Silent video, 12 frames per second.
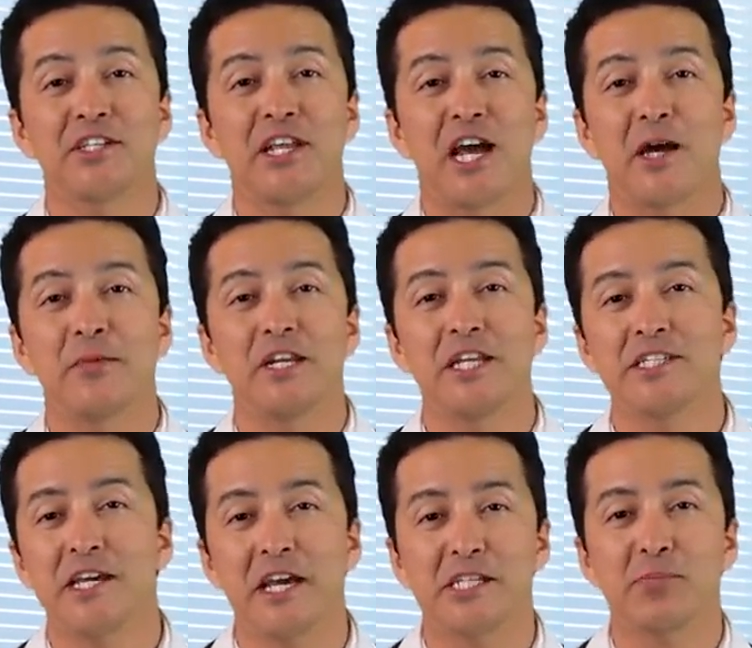a
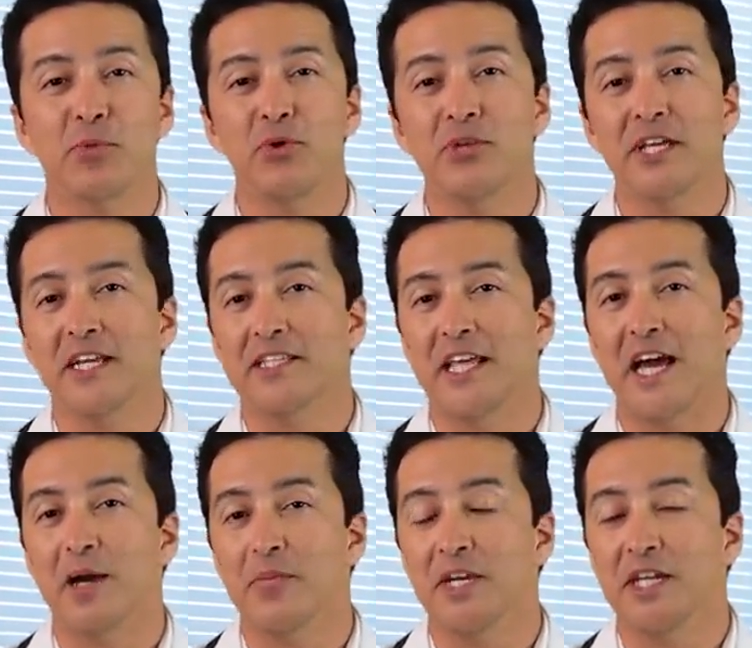diabetes expert, and a
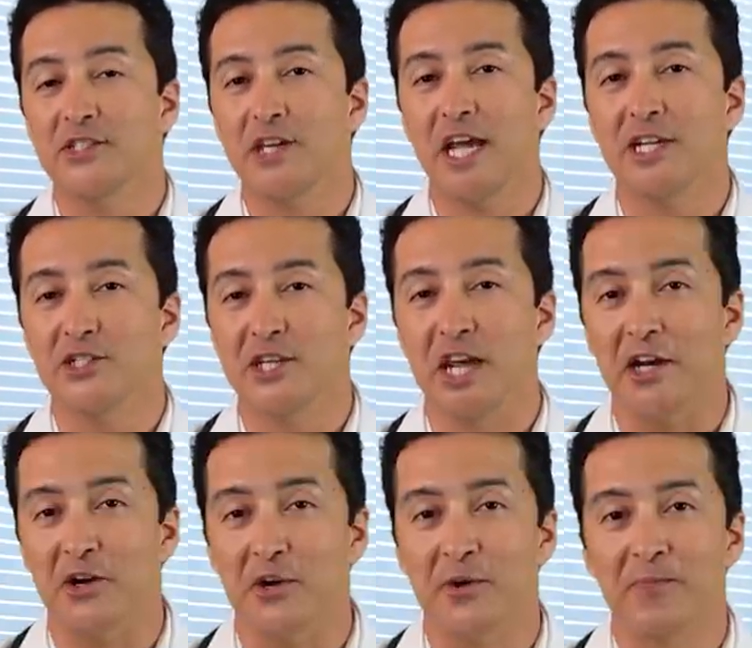diabetes
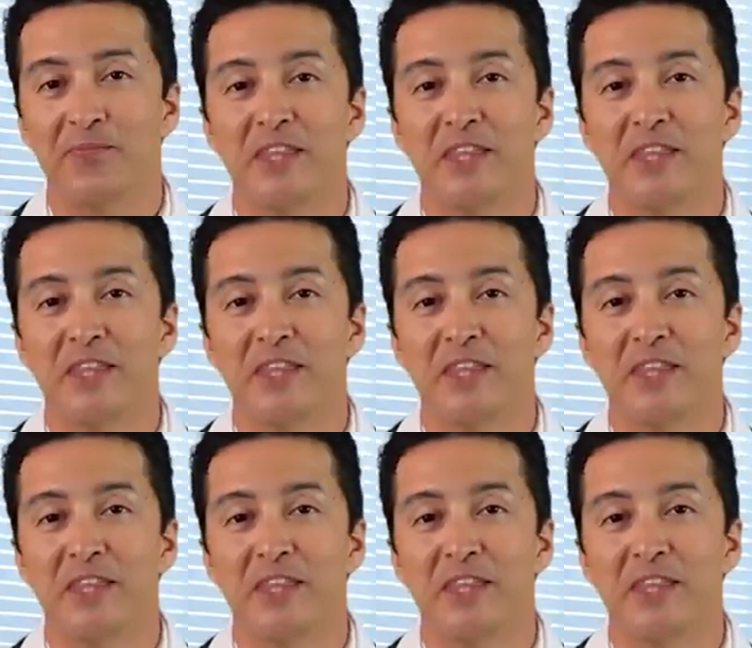educator.